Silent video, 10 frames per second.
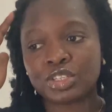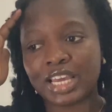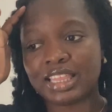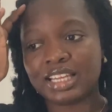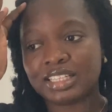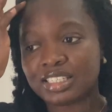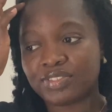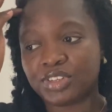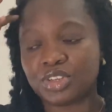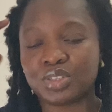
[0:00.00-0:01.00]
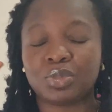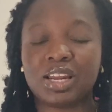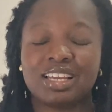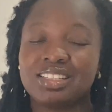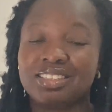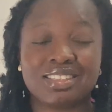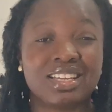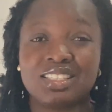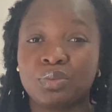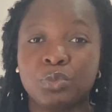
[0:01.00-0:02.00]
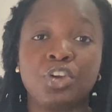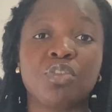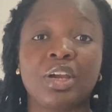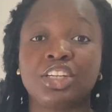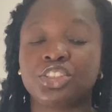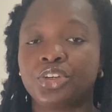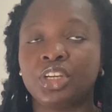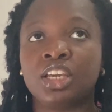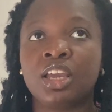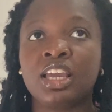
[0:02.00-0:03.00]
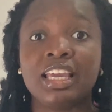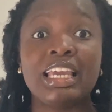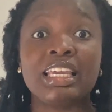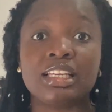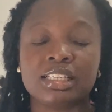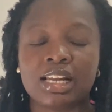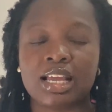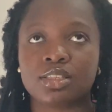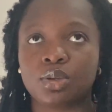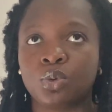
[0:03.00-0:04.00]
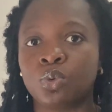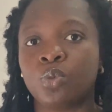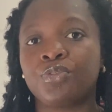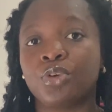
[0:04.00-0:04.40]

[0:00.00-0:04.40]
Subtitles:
So I think this video is more like a testimony of my journey in Glasgow,